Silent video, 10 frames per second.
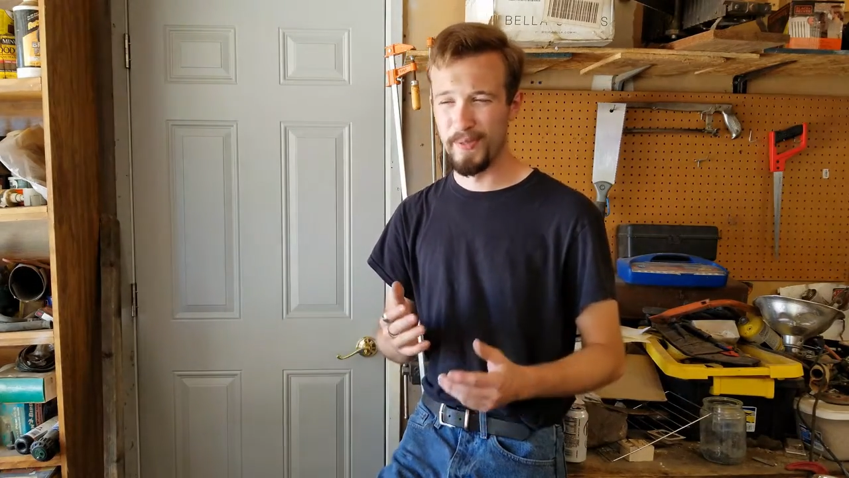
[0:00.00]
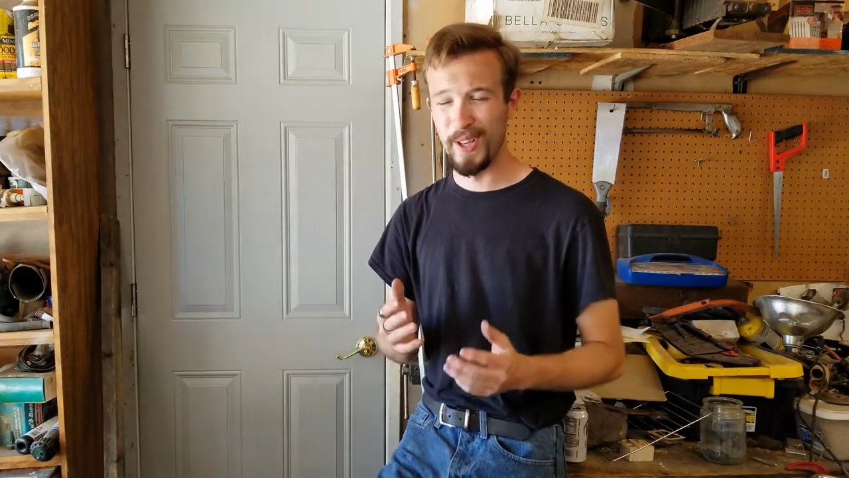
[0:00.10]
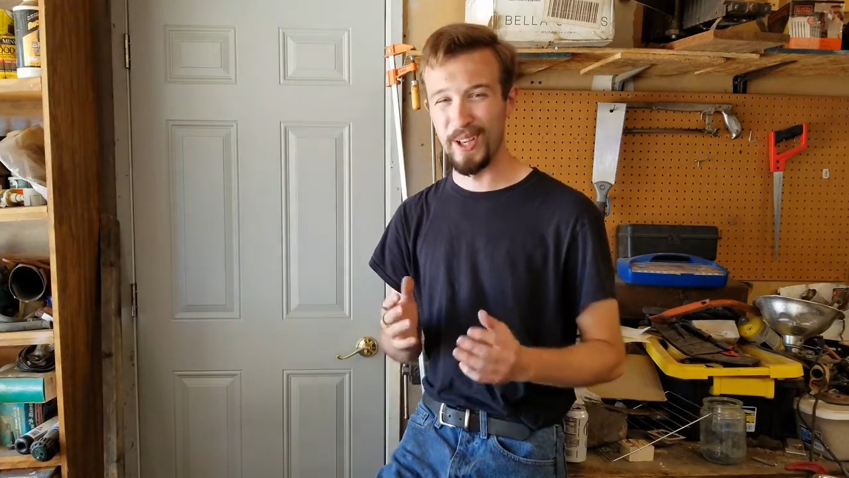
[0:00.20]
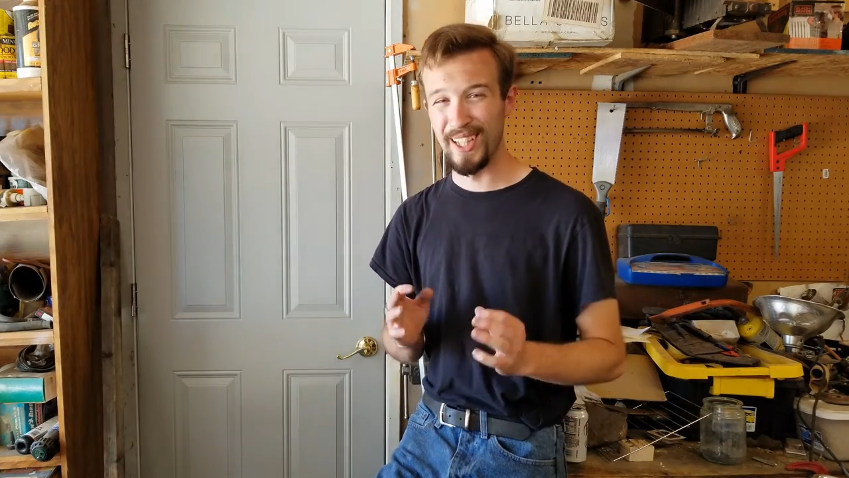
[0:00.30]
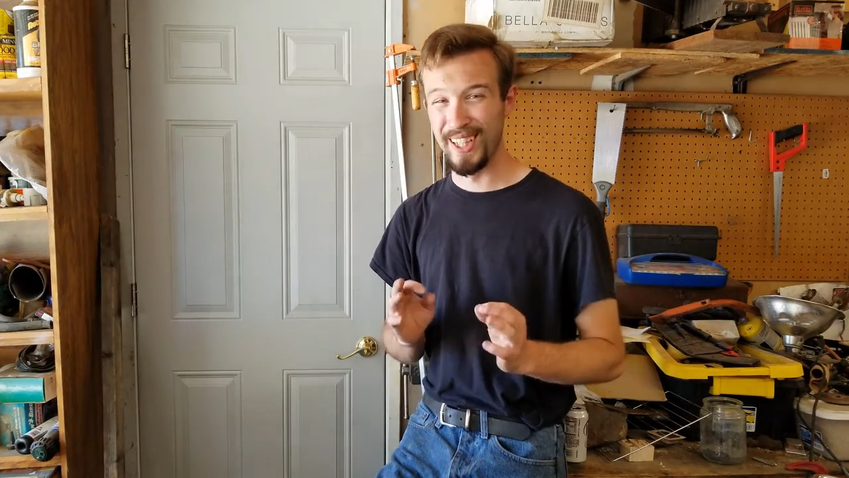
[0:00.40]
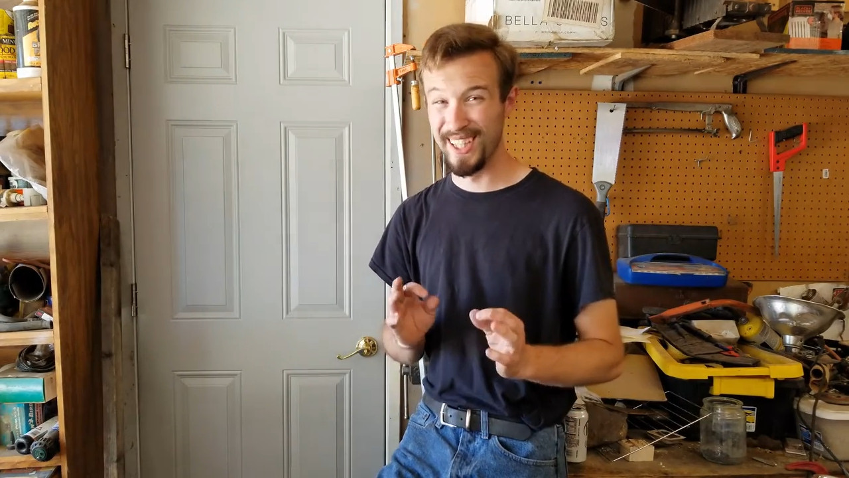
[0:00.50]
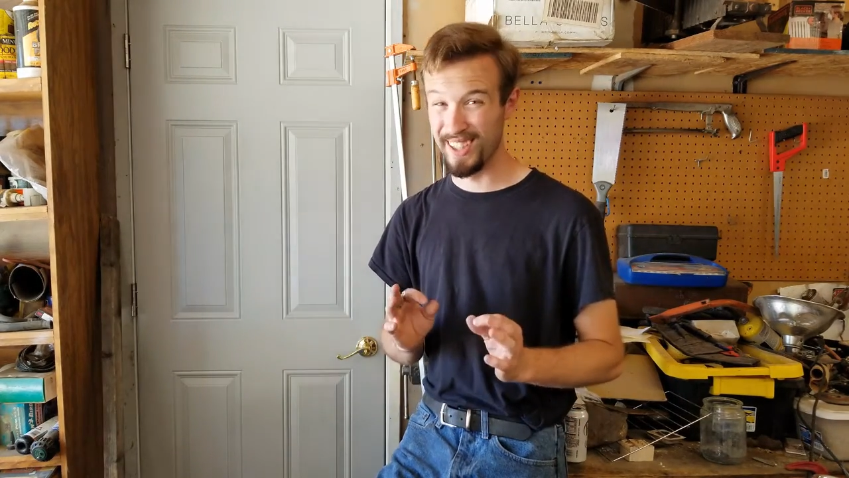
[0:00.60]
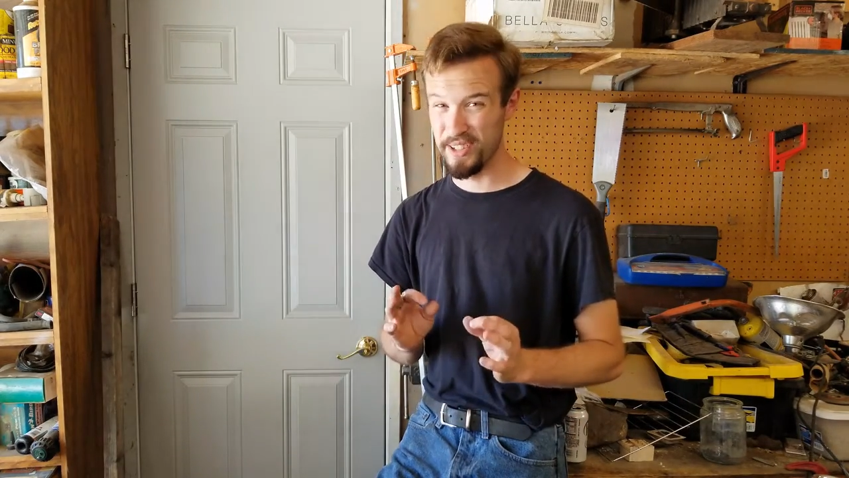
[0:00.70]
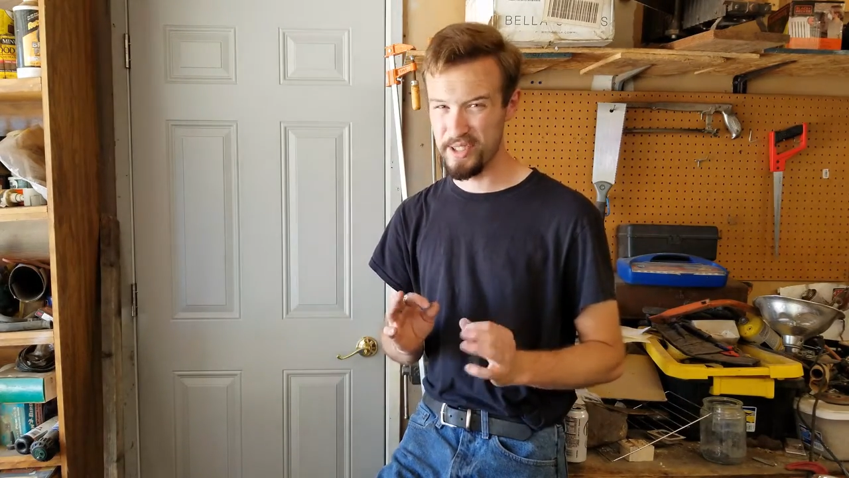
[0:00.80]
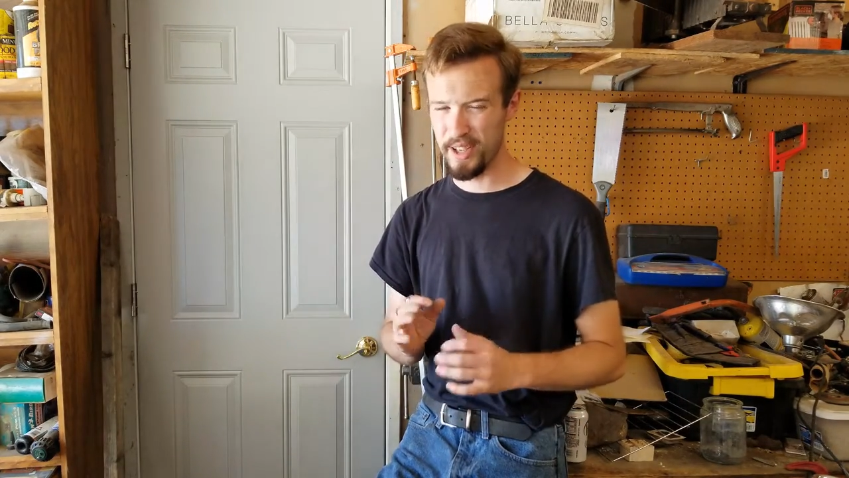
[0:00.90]
Very
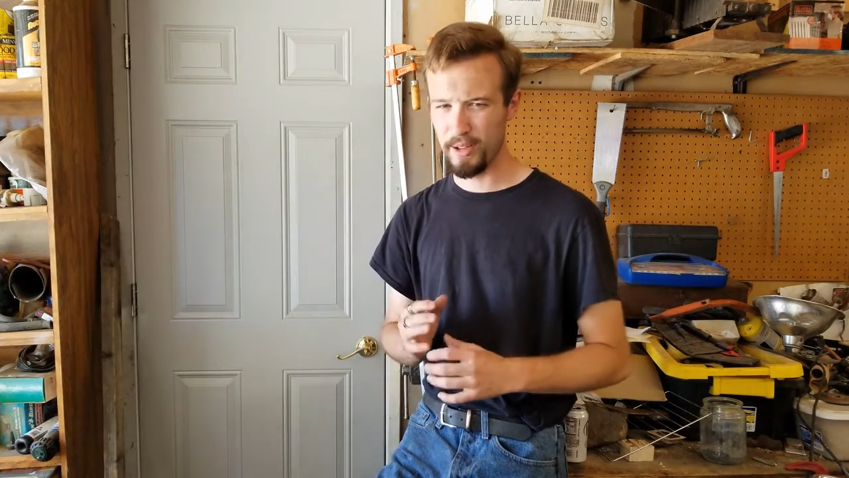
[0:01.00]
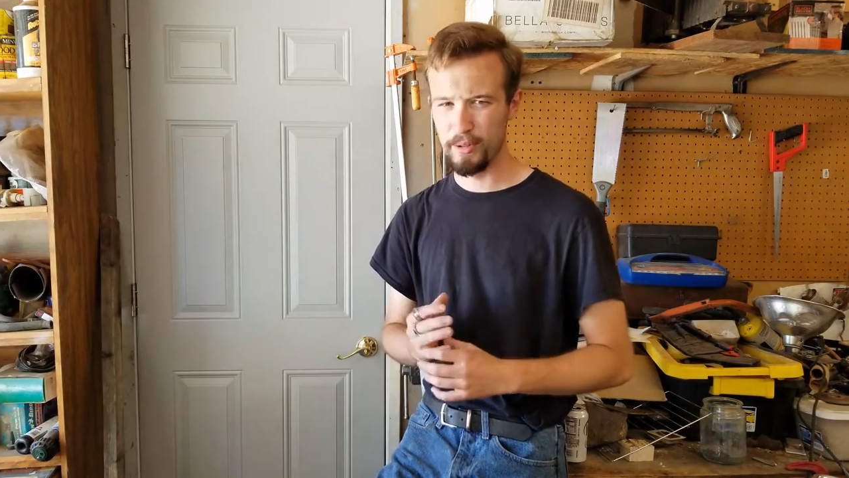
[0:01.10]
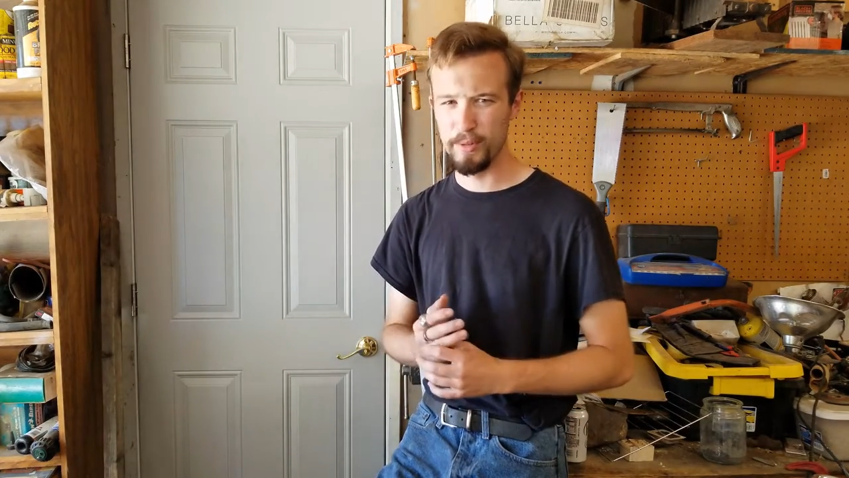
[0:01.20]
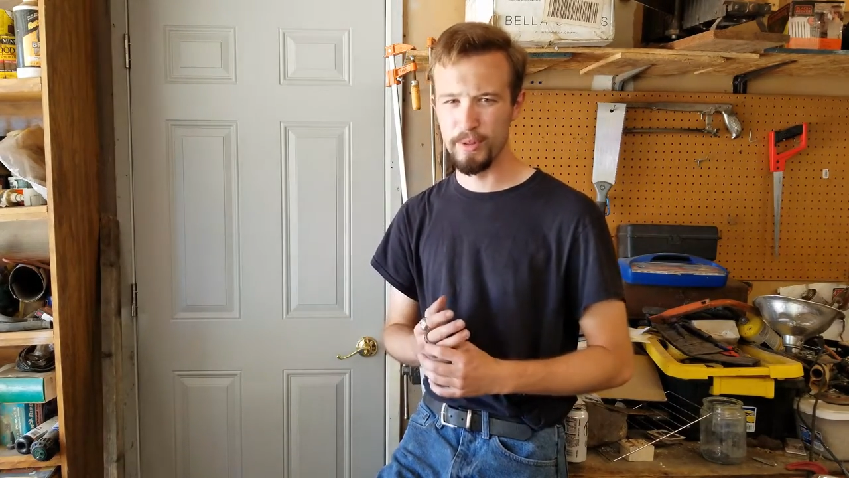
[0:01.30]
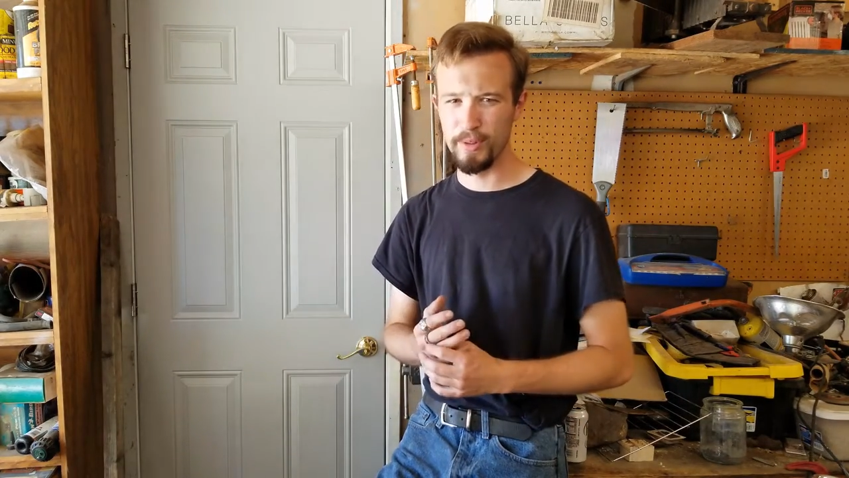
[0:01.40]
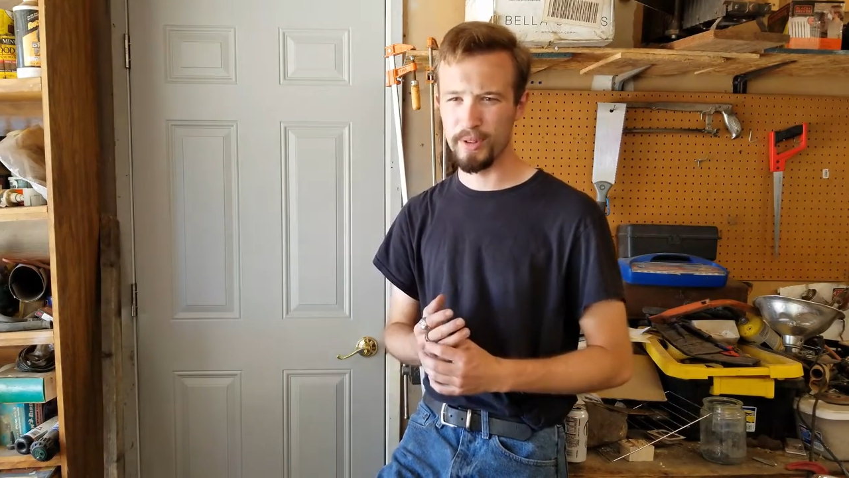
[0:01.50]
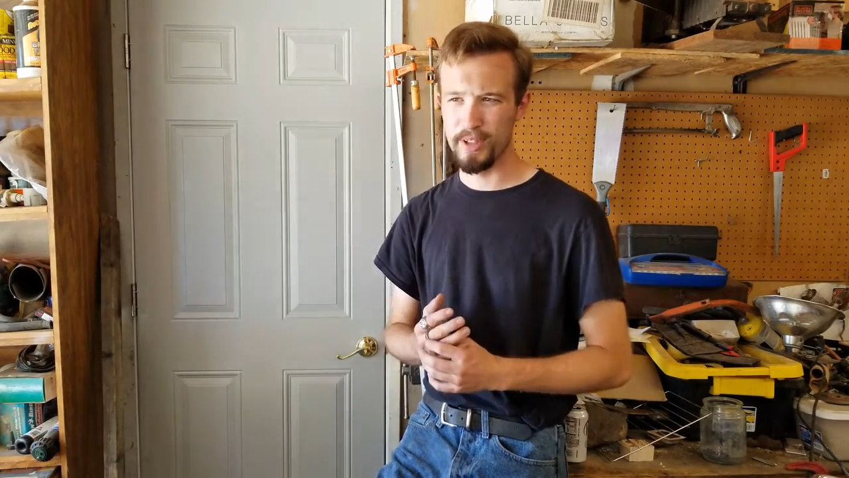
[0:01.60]
little stock removal,